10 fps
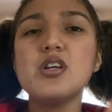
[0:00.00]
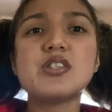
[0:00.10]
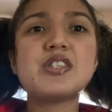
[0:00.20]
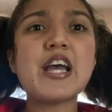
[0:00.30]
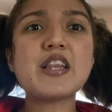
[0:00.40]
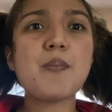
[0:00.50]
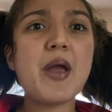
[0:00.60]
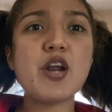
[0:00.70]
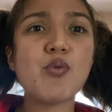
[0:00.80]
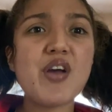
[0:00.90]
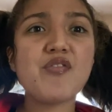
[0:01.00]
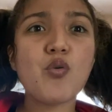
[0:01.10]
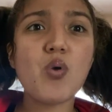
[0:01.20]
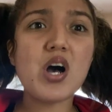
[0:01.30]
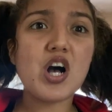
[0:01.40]
take the pain away for
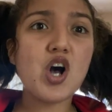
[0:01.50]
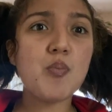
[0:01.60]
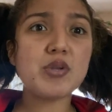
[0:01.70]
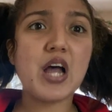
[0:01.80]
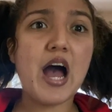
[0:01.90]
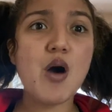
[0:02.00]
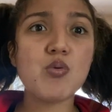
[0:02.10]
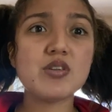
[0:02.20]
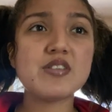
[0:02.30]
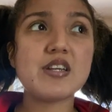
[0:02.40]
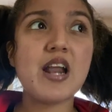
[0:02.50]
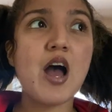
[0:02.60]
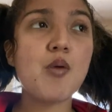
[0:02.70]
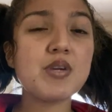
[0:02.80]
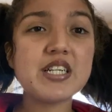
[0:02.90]
what, a couple of hours? And
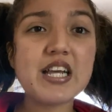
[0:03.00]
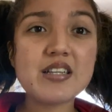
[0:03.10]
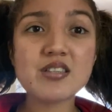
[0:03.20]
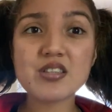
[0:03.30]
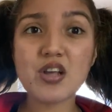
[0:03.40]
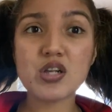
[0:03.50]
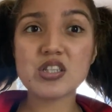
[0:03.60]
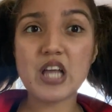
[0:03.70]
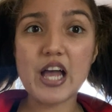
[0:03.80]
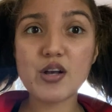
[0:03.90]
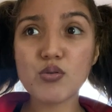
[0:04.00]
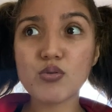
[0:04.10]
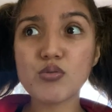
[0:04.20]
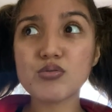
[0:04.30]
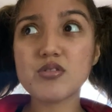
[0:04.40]
how many days does our
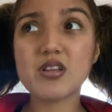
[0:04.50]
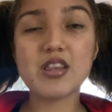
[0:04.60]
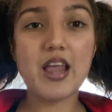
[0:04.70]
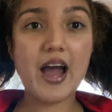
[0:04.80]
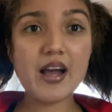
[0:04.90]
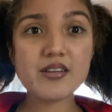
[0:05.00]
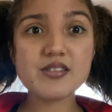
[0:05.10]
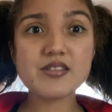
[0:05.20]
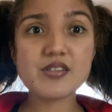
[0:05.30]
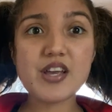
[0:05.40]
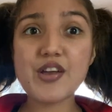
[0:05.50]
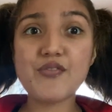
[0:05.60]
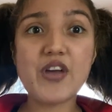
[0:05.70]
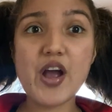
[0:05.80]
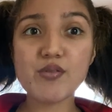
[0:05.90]
cycles last? It
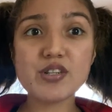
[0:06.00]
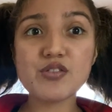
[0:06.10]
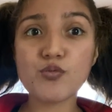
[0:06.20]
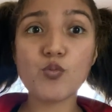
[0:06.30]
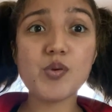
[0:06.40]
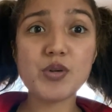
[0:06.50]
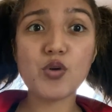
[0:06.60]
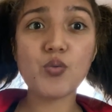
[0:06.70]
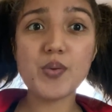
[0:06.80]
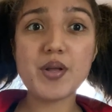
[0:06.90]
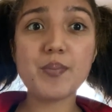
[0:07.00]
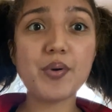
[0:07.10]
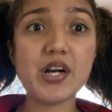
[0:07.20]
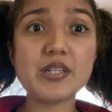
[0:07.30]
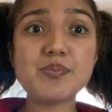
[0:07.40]
varies from woman to woman,
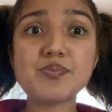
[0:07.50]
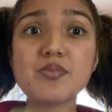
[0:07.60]
but